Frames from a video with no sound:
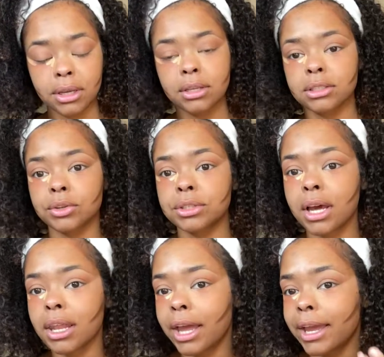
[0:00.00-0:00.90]
So it's not
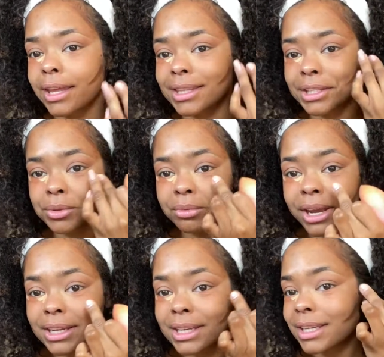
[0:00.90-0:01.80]
like this
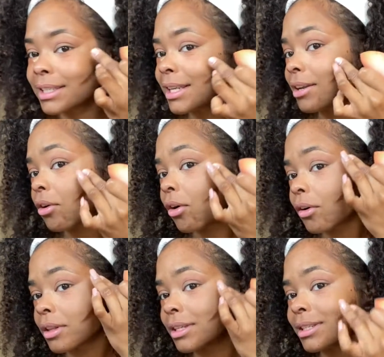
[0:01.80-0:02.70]
redness and all
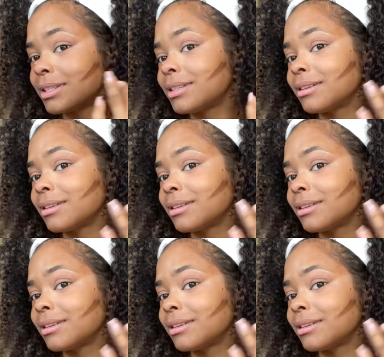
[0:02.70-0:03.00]
this,